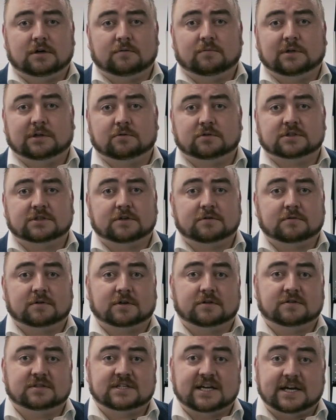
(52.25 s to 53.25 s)
will also
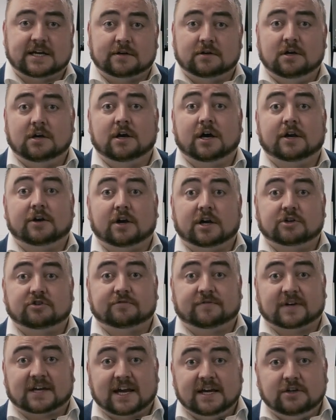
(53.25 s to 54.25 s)
contain a
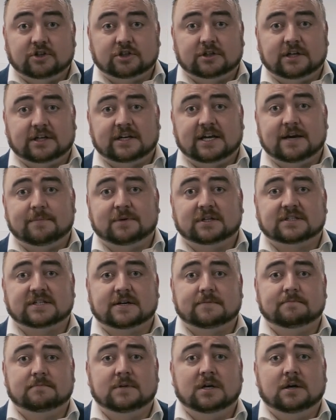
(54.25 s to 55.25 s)
nitrification
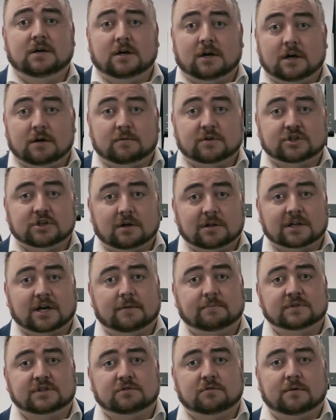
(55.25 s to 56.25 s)
inhibitor, which I'll
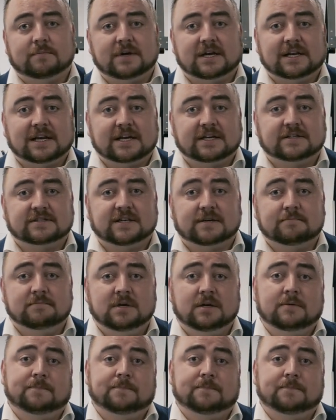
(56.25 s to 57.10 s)
come to a bit later.